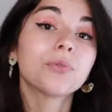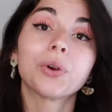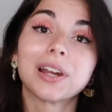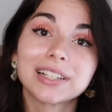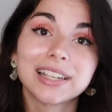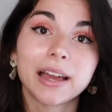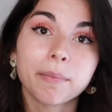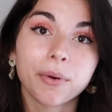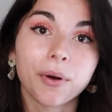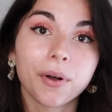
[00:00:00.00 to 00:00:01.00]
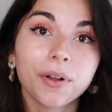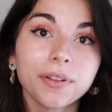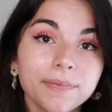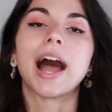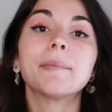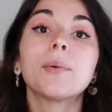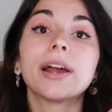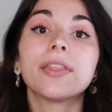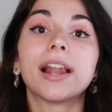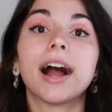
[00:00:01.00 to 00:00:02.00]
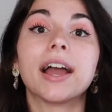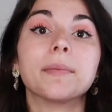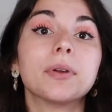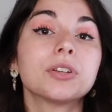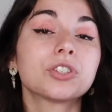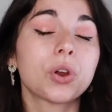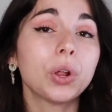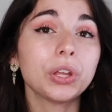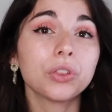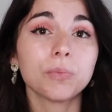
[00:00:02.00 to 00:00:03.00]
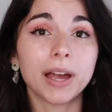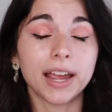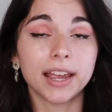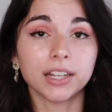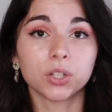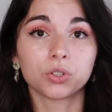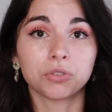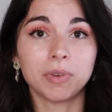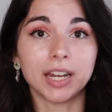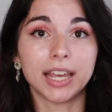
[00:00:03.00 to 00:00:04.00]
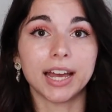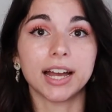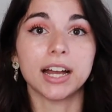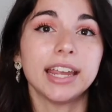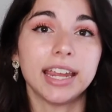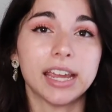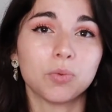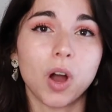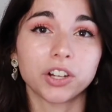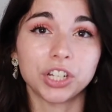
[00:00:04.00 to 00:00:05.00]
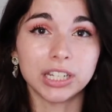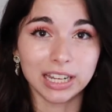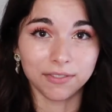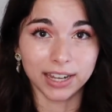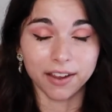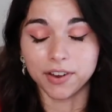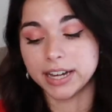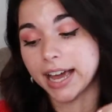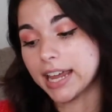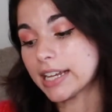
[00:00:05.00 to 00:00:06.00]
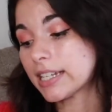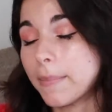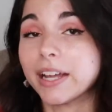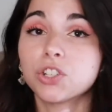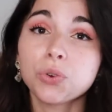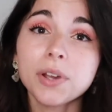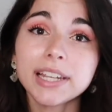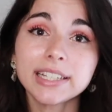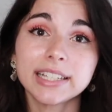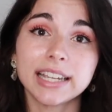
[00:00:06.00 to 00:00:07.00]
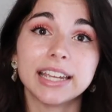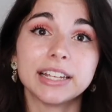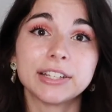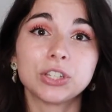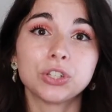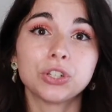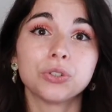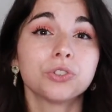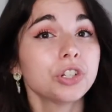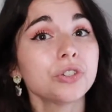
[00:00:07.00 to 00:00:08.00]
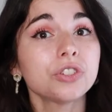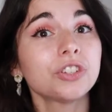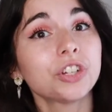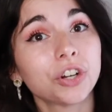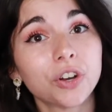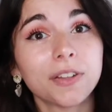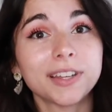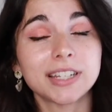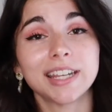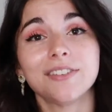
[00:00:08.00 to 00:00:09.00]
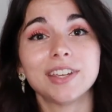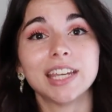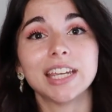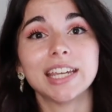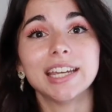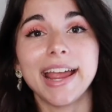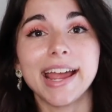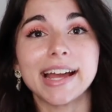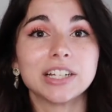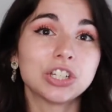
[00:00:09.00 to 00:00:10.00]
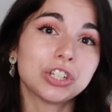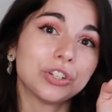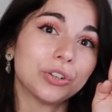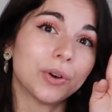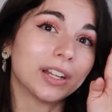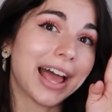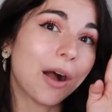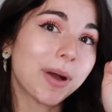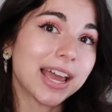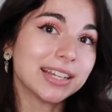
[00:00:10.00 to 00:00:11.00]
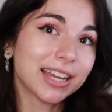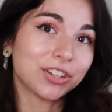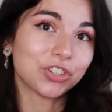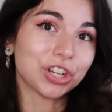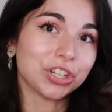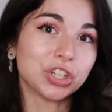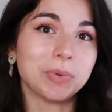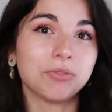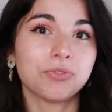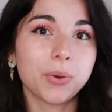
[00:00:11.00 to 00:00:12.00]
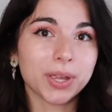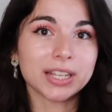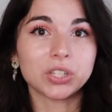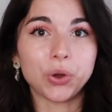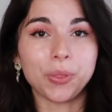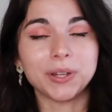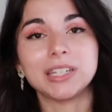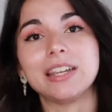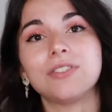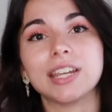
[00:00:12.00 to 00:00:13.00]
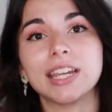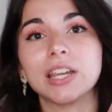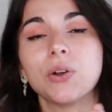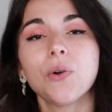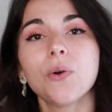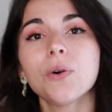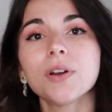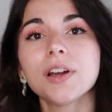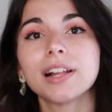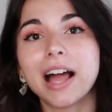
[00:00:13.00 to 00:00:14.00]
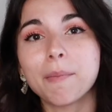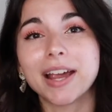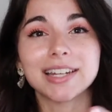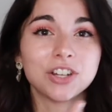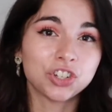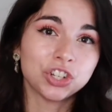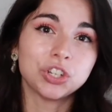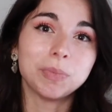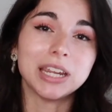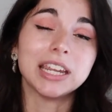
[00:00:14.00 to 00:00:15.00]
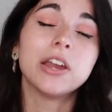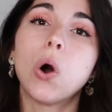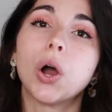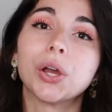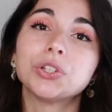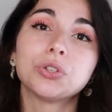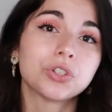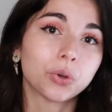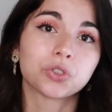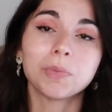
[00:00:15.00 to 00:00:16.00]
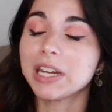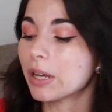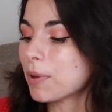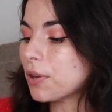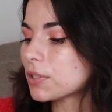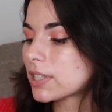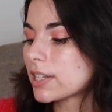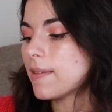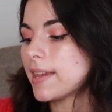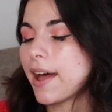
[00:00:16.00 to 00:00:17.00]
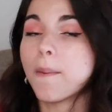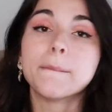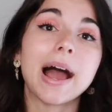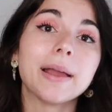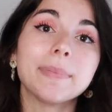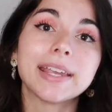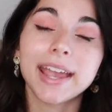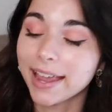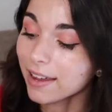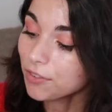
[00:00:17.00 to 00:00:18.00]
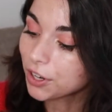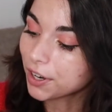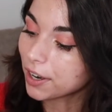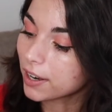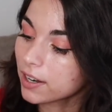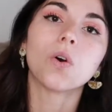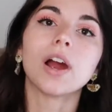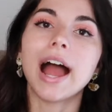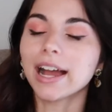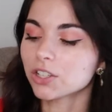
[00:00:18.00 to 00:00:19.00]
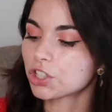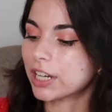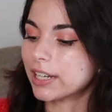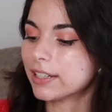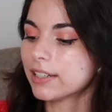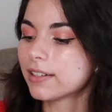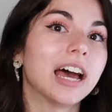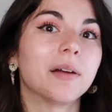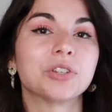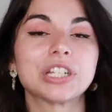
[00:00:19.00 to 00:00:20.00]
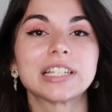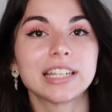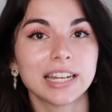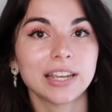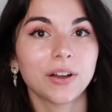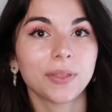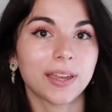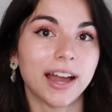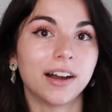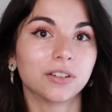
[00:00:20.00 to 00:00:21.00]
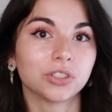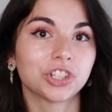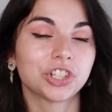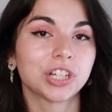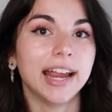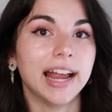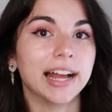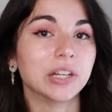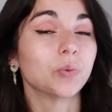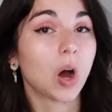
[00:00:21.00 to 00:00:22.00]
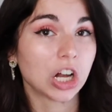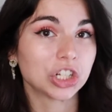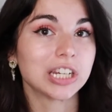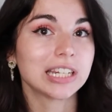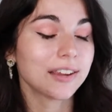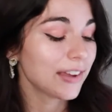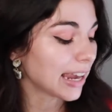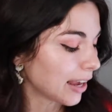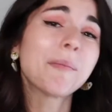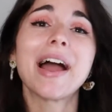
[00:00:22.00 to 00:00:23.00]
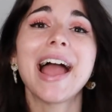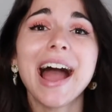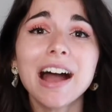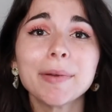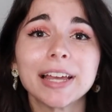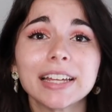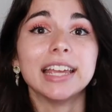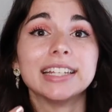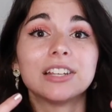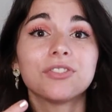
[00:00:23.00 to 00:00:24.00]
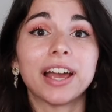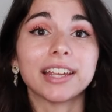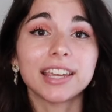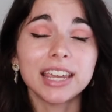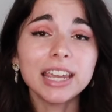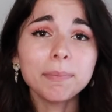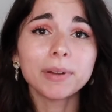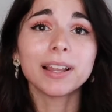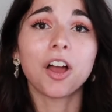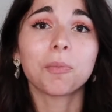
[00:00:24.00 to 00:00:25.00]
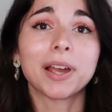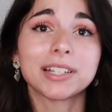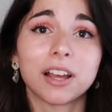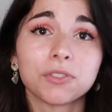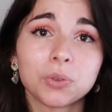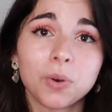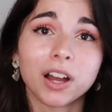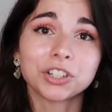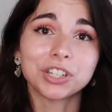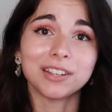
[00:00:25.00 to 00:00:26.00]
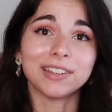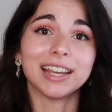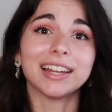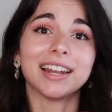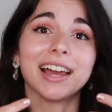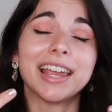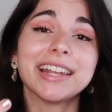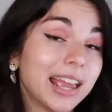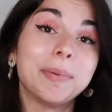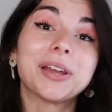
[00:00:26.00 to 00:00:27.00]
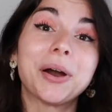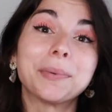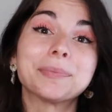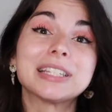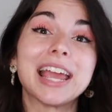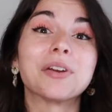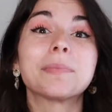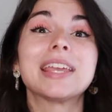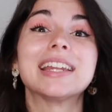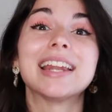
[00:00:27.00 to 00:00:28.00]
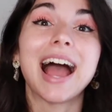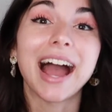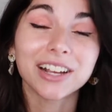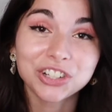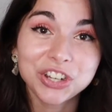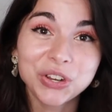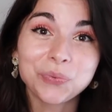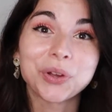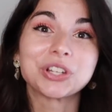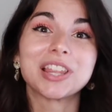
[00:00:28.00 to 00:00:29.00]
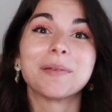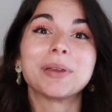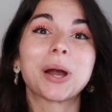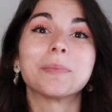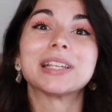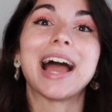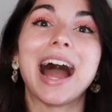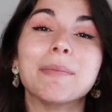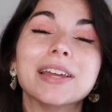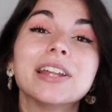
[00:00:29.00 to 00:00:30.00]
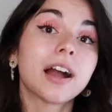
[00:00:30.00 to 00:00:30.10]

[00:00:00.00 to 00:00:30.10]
For example, I'm aware that I'm scrolling through my social media and watching TV every night. My choice is to choose to turn on the TV and to allow my attention to be focused on the TV or allow my attention to be on to social media posts. Now, my behavior or action, I'm just sitting on the couch and watching TV. My habit is if I keep allowing myself to watch TV at night, it becomes a repeated action action, which then becomes a habit.